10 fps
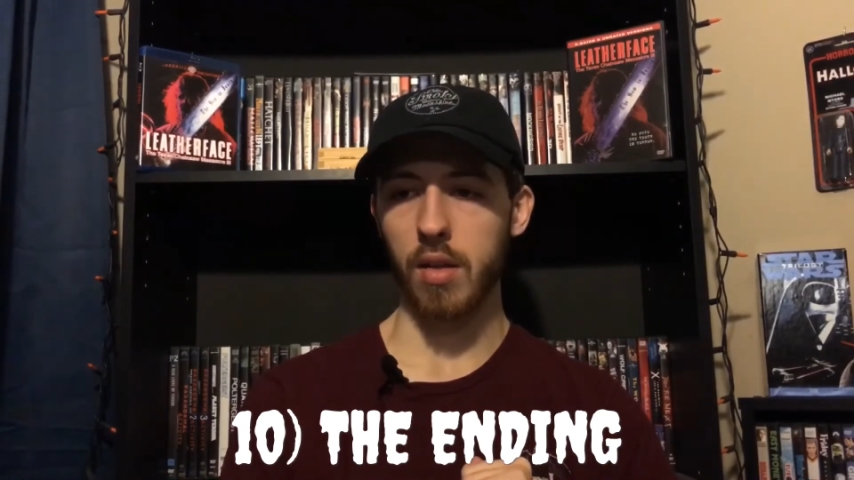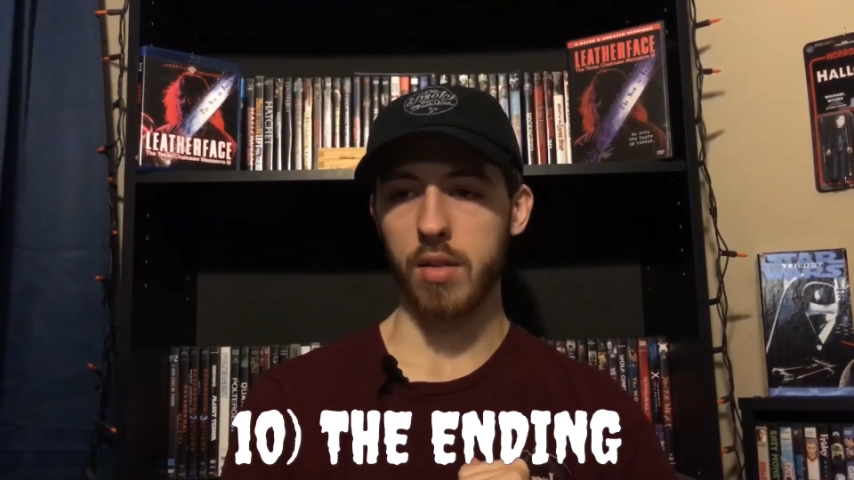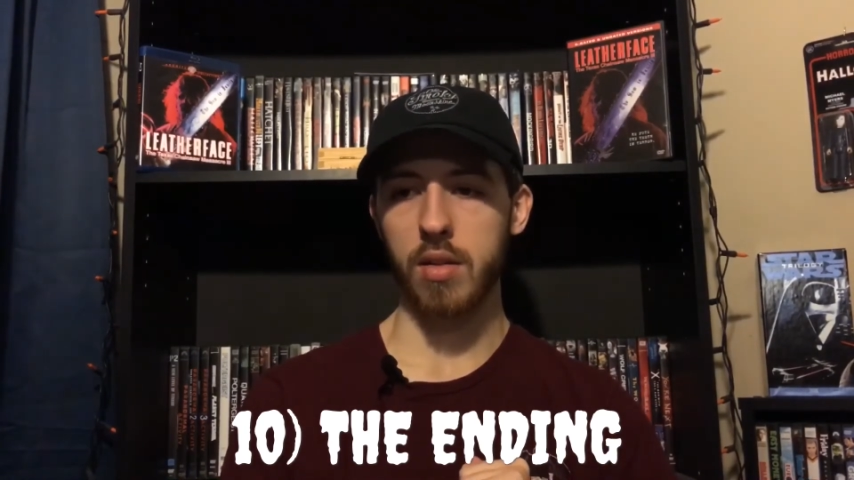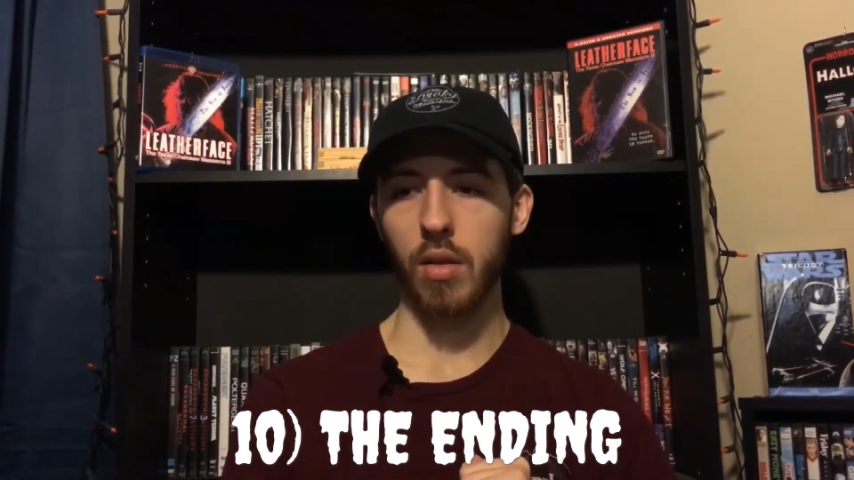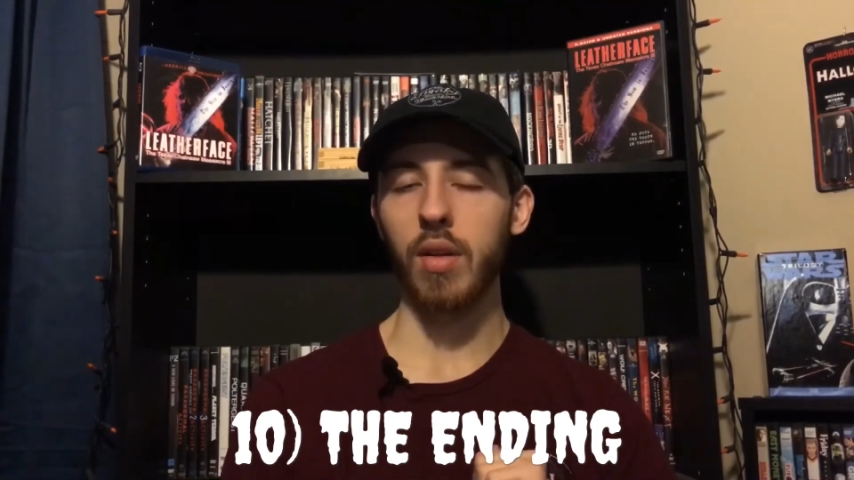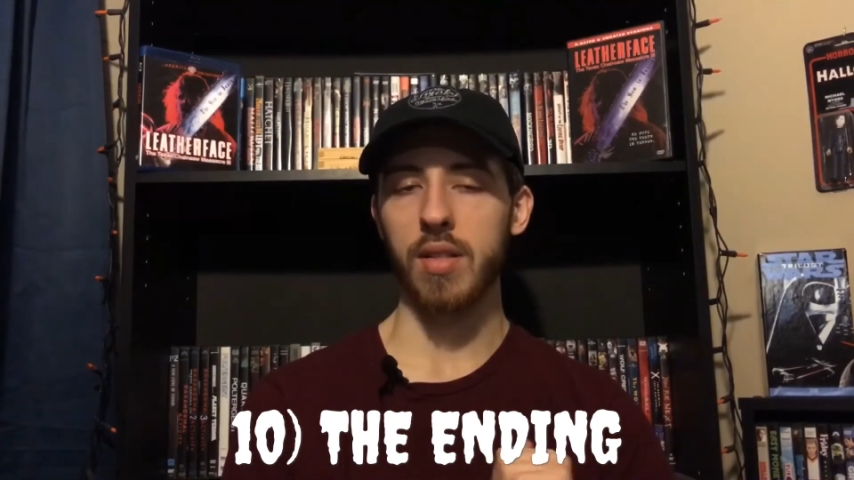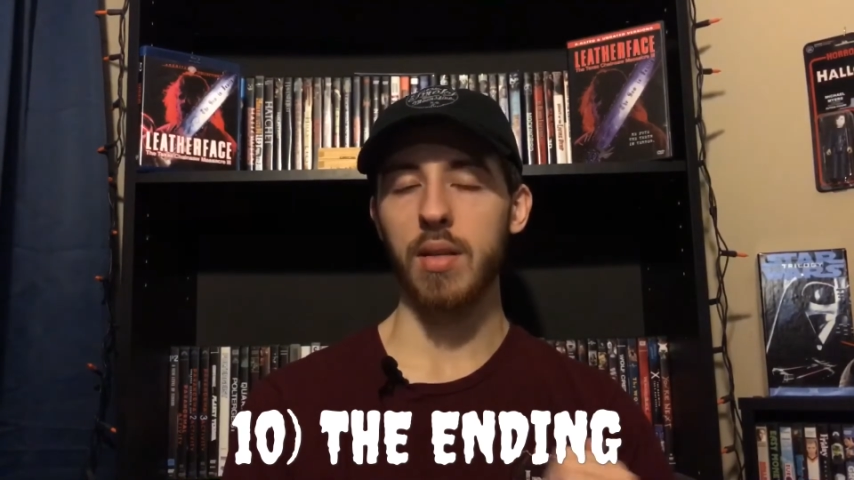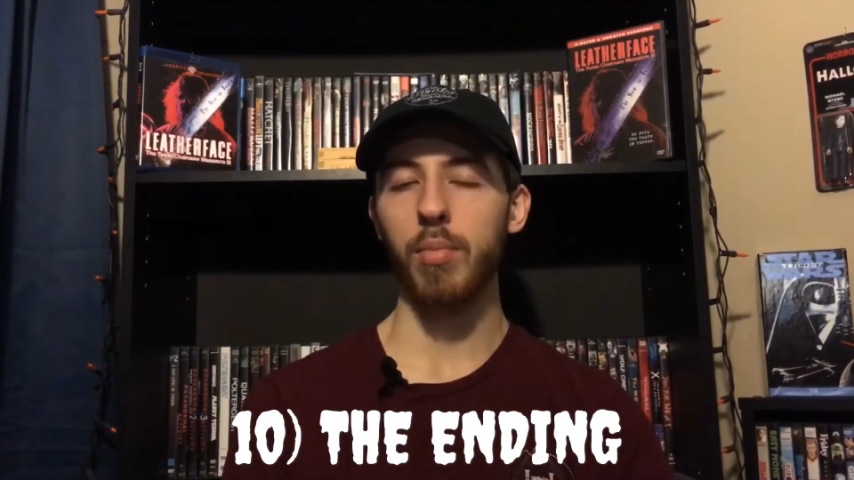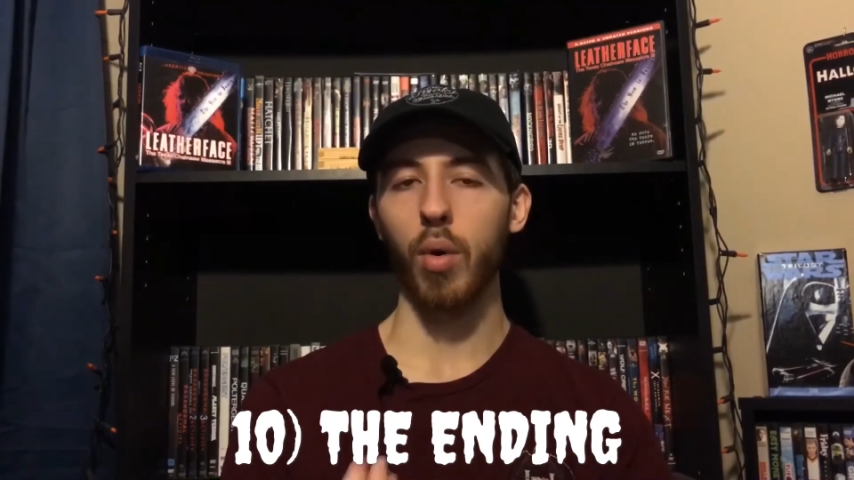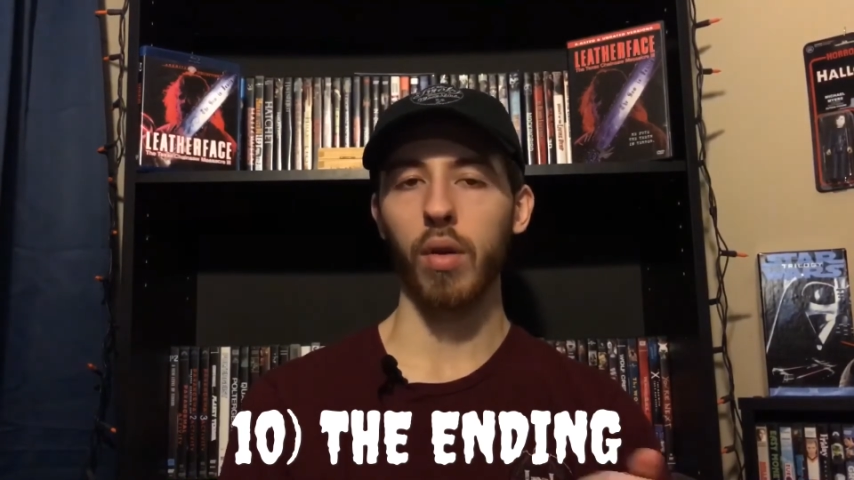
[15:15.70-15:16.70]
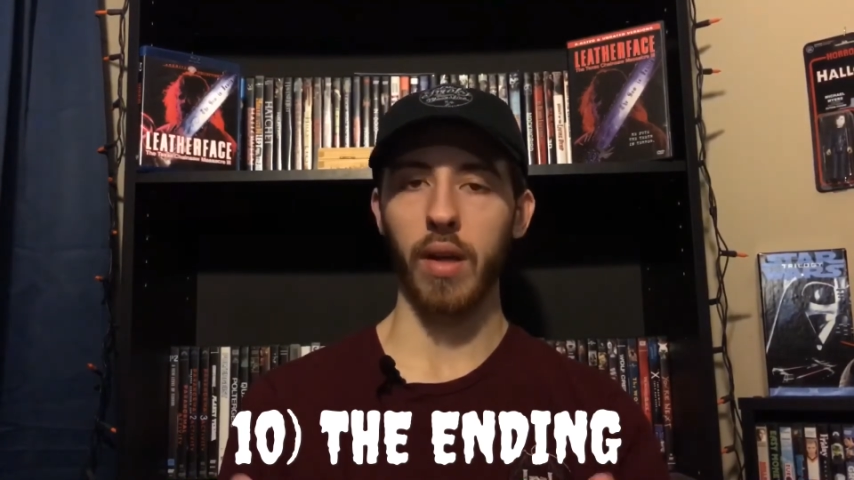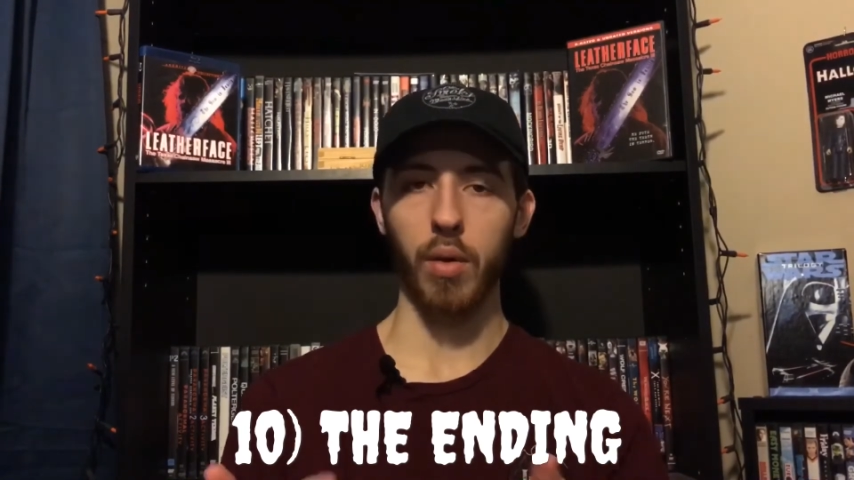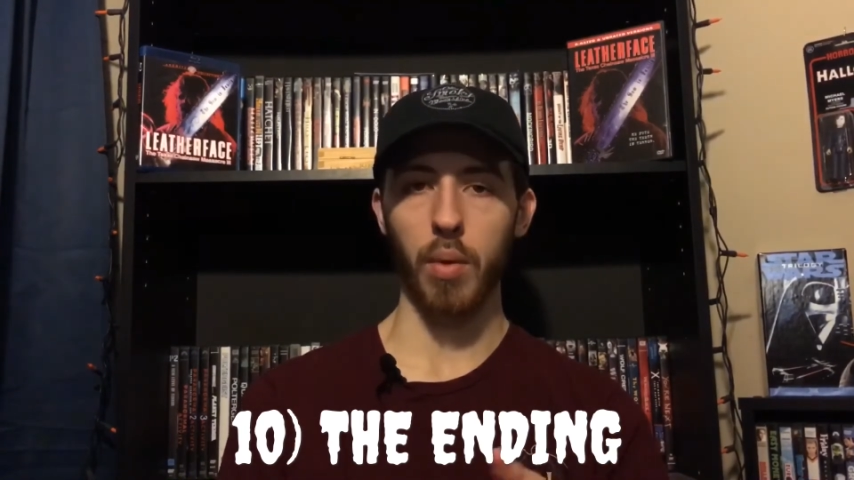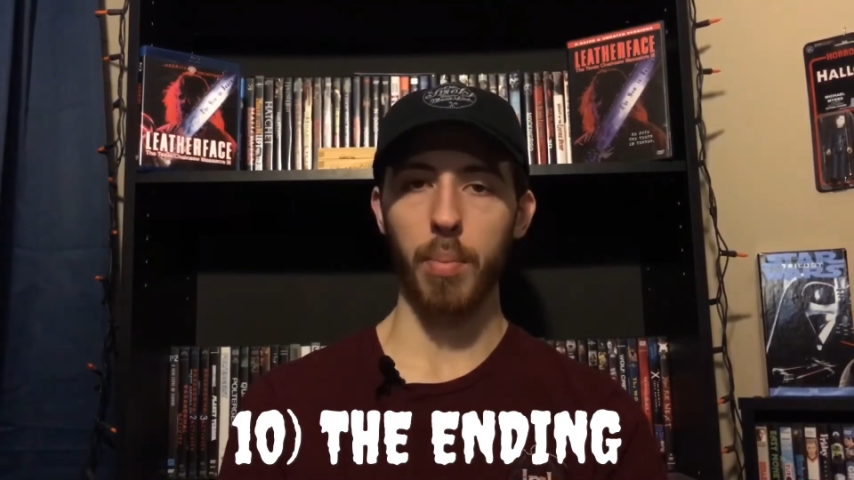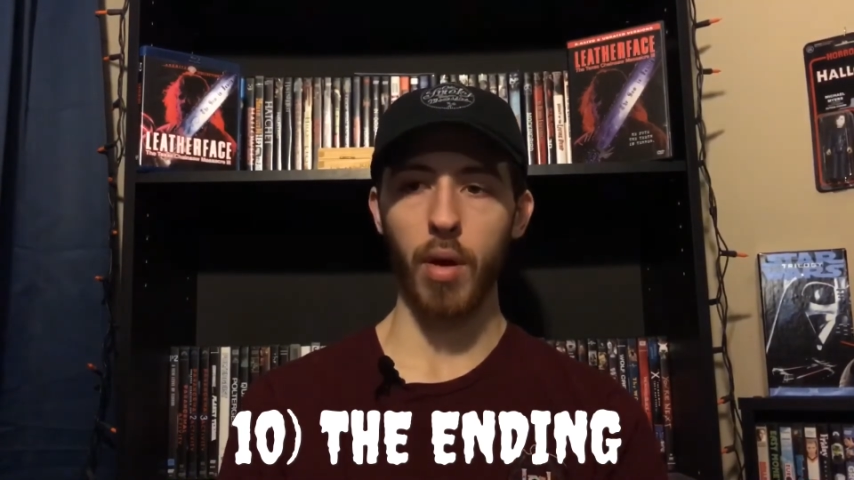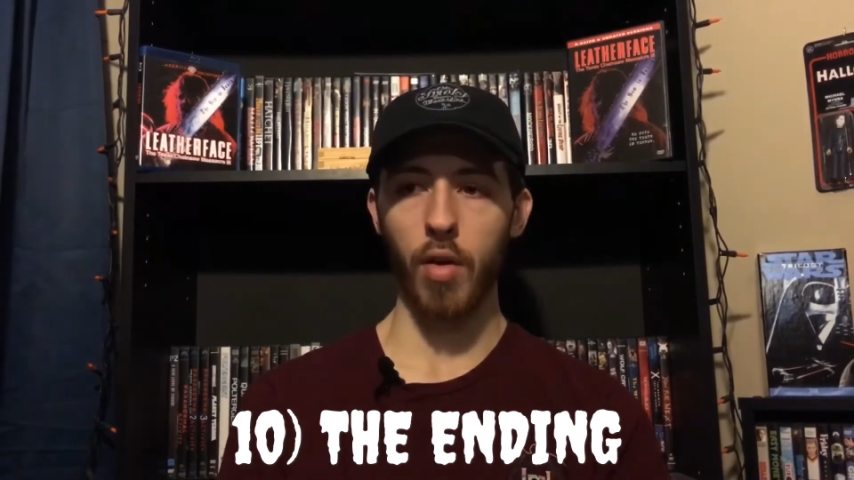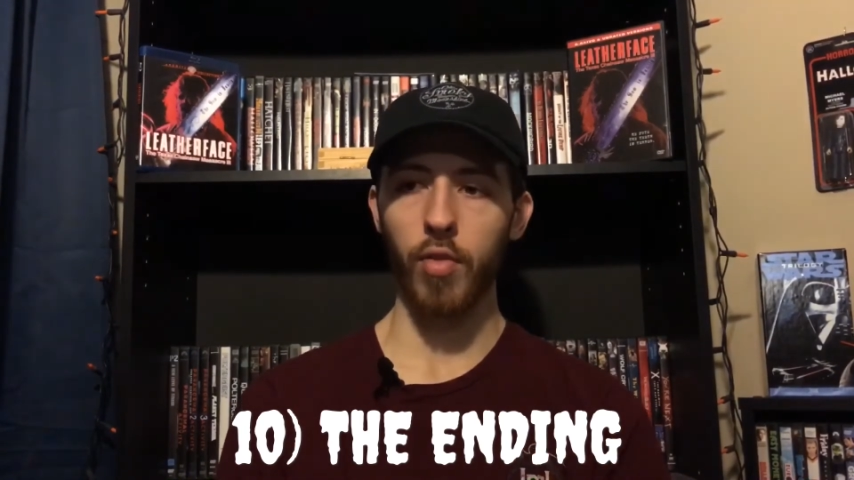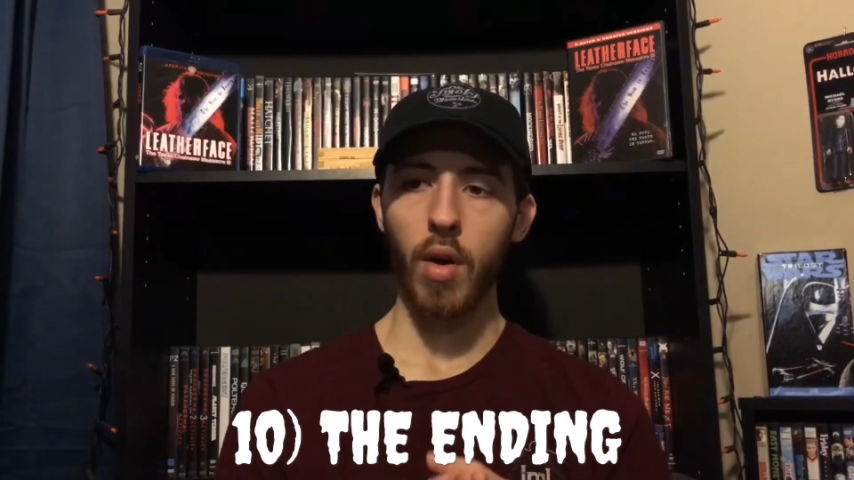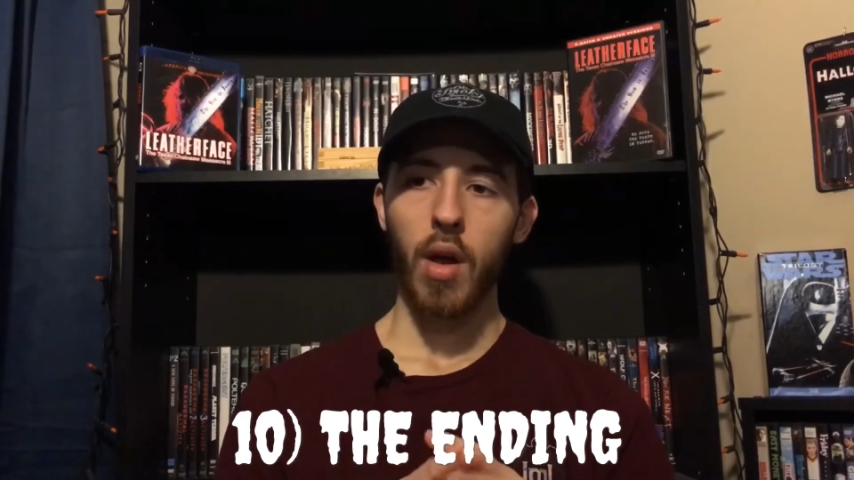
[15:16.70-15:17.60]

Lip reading: till it seemed more like a ripoff.